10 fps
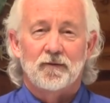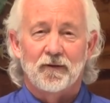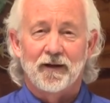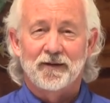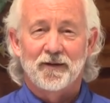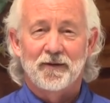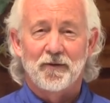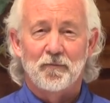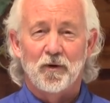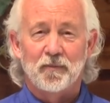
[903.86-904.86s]
All right,
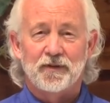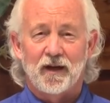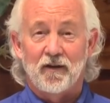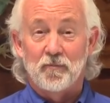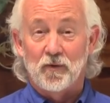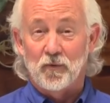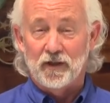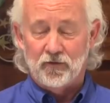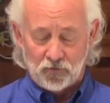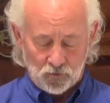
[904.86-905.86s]
the moment I've been
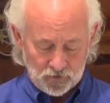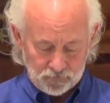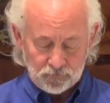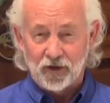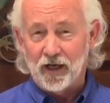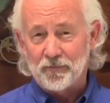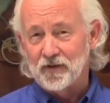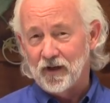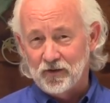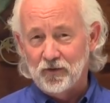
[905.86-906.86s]
waiting for,
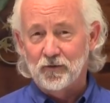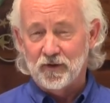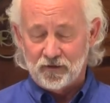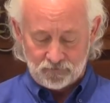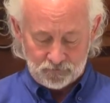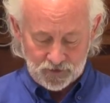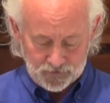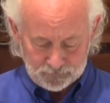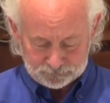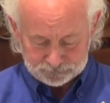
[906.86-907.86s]
perhaps not you, but
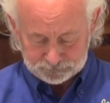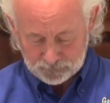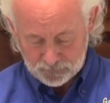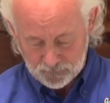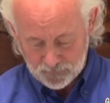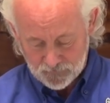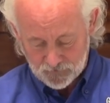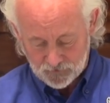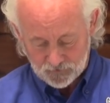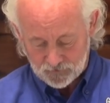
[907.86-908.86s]
me,
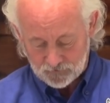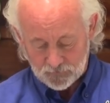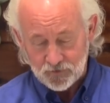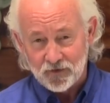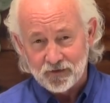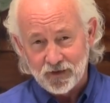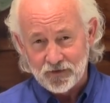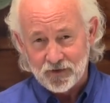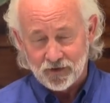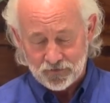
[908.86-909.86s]
is the
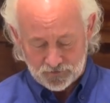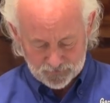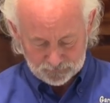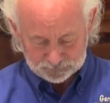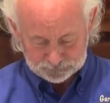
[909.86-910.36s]
taste test.